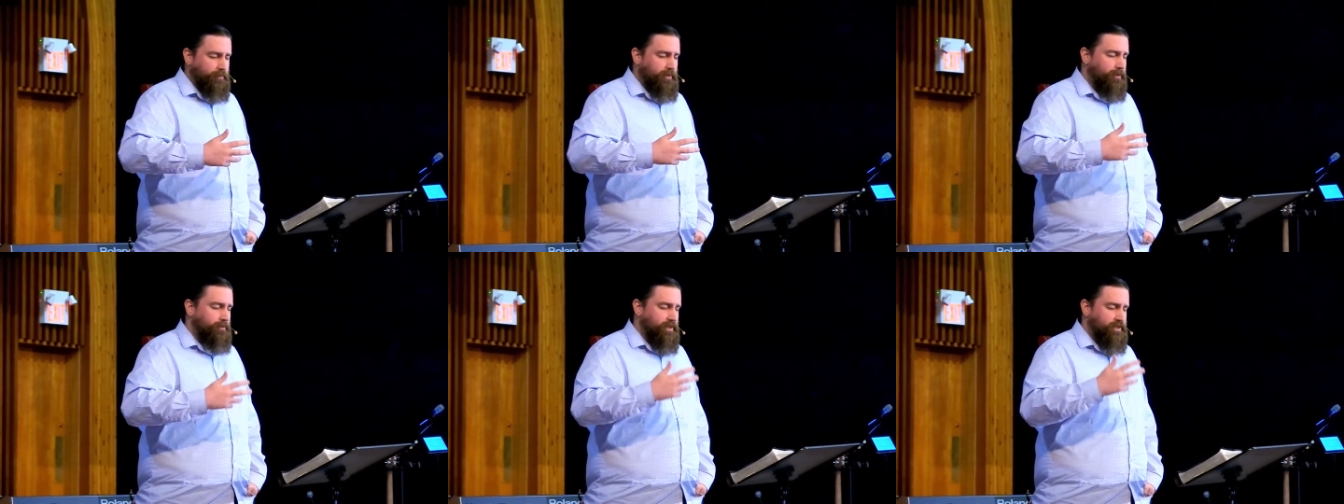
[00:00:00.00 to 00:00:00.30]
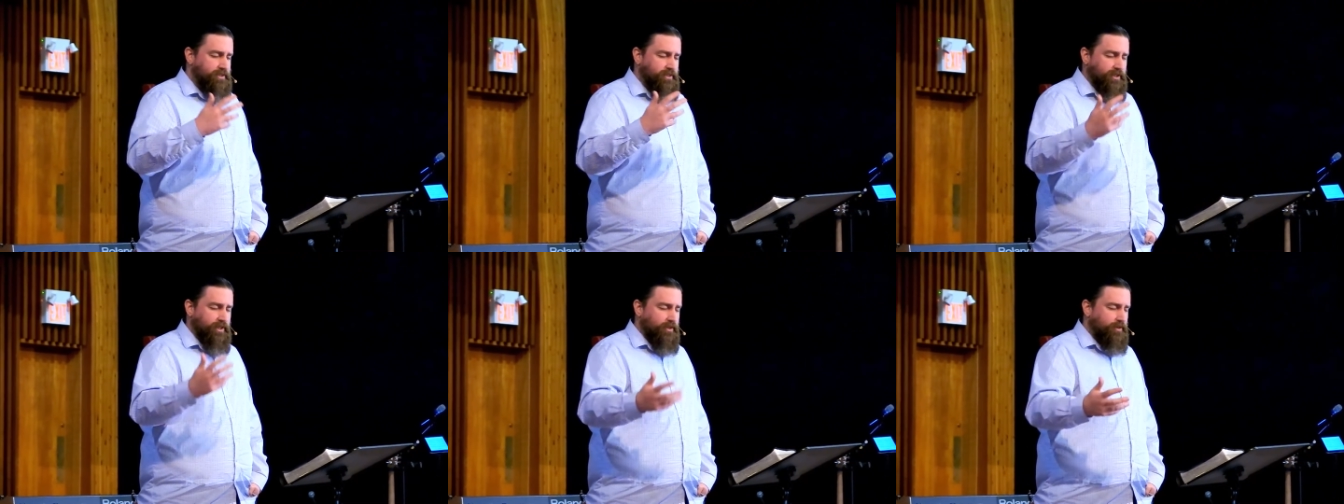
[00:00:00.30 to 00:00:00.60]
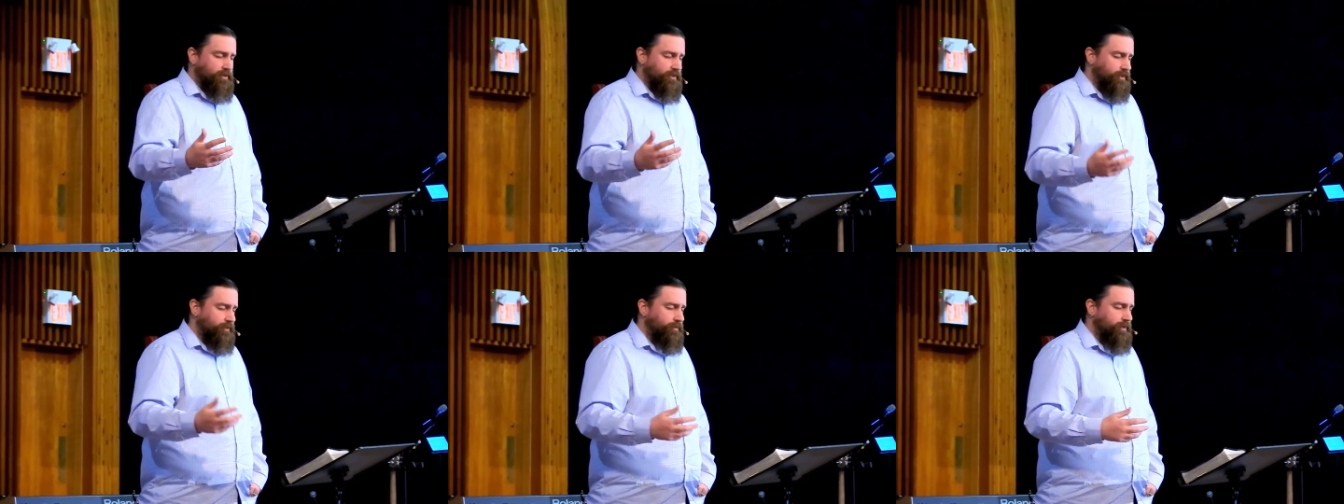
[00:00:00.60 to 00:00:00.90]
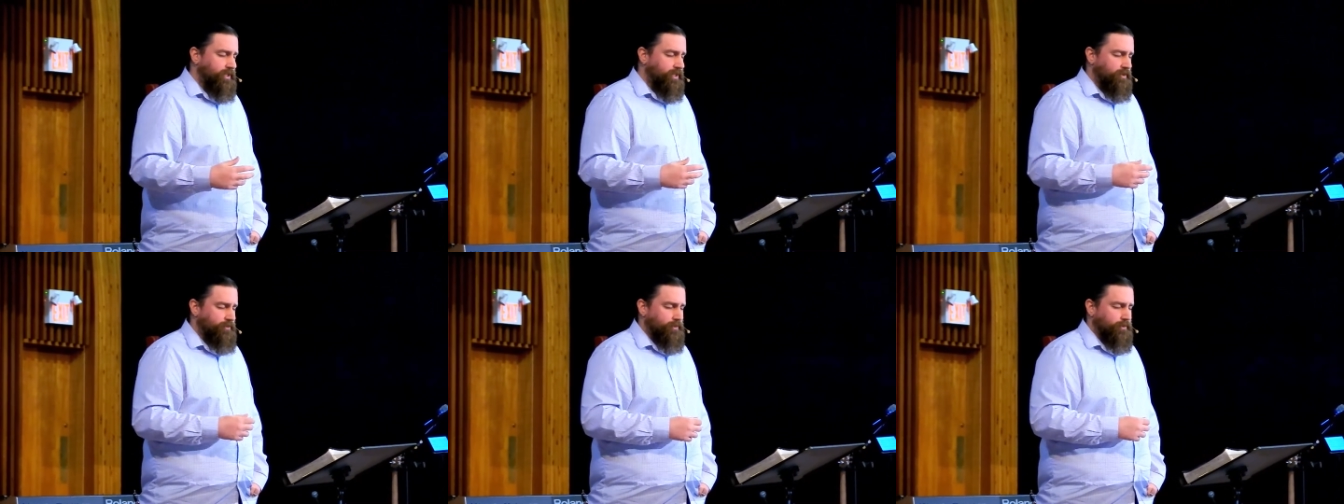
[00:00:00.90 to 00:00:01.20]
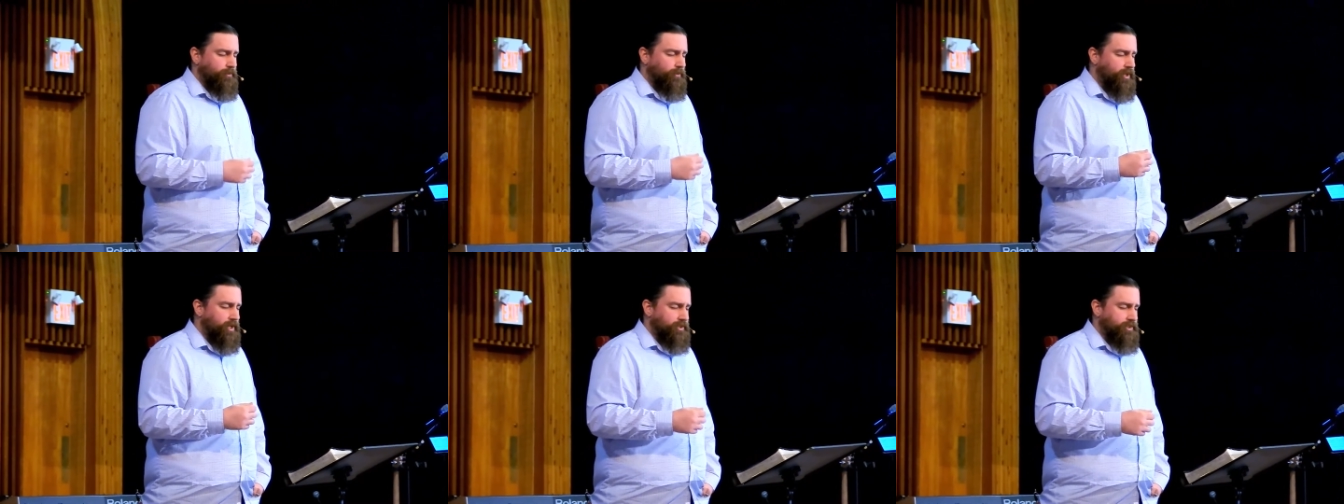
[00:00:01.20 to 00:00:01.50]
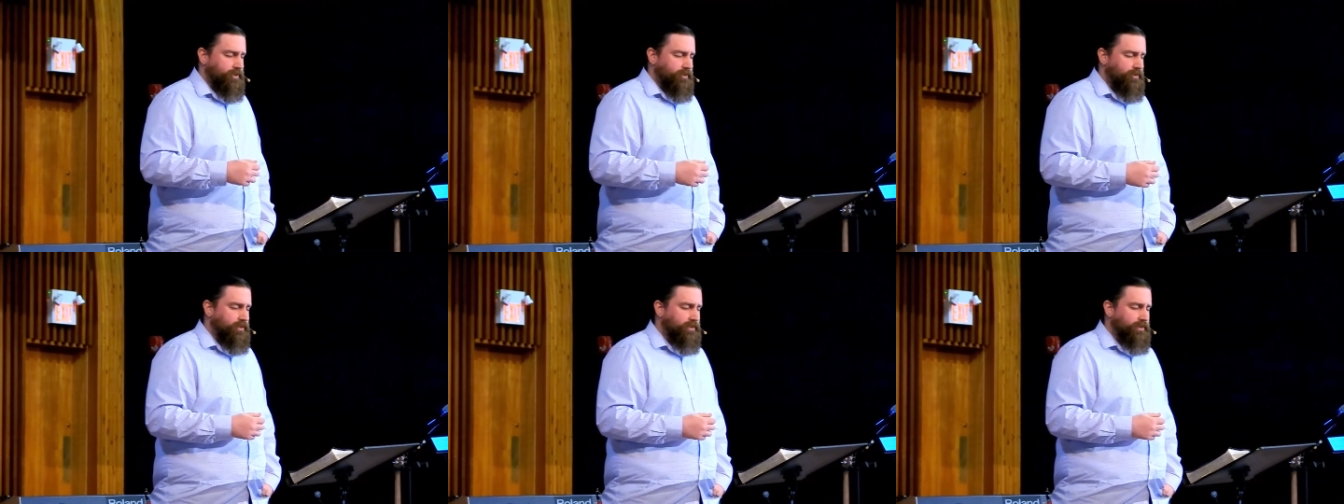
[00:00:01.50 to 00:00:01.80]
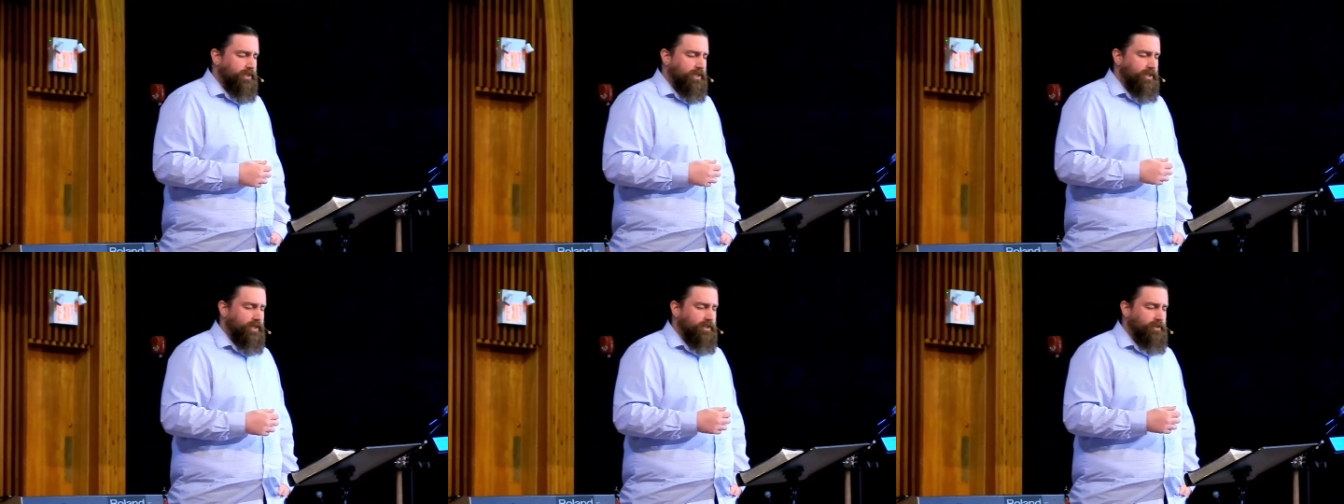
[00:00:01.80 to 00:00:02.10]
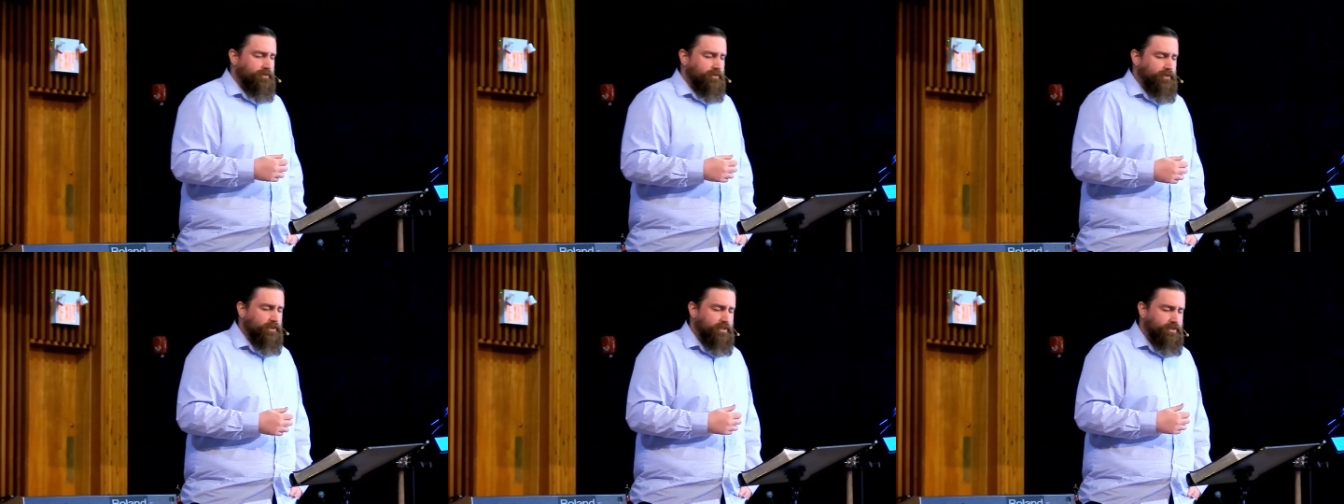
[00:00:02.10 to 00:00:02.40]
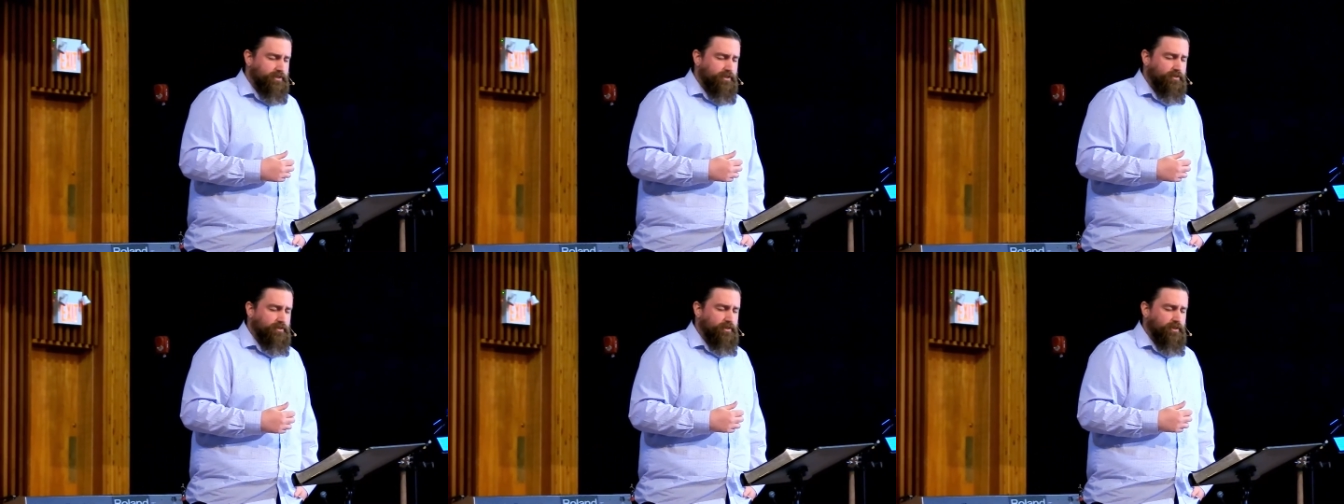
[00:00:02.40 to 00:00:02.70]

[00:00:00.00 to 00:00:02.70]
maybe it's later in the week and we're watching online or listening